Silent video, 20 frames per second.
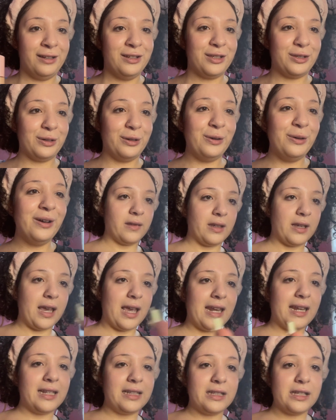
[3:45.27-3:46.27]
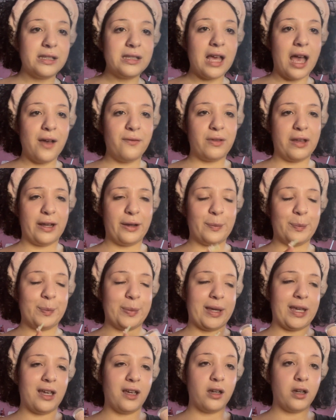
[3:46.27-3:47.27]
So, And it does have like
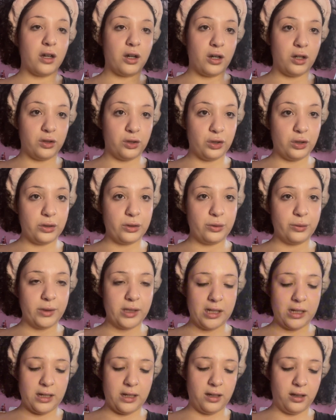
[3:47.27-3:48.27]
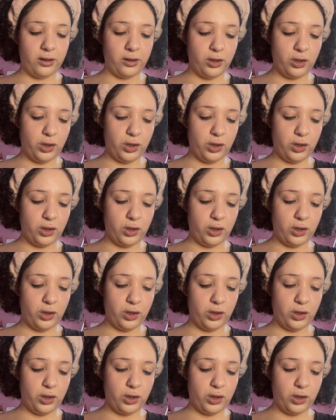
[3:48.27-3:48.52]
pink undertones in it.